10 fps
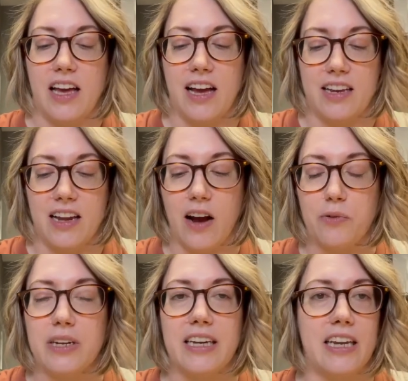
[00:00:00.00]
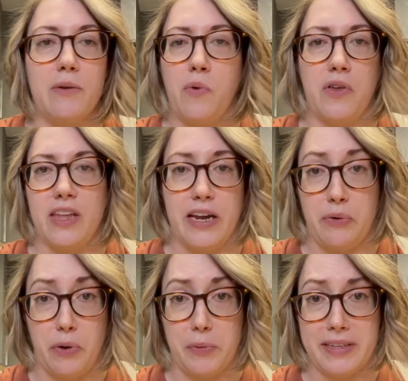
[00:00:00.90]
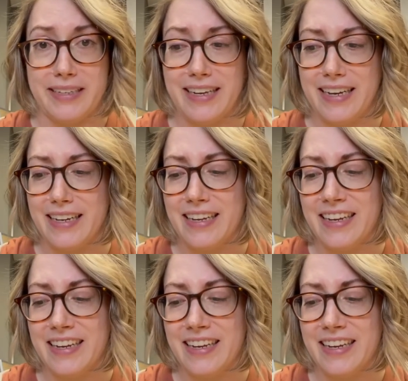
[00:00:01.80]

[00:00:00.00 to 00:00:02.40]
and not reading any more than I normally did.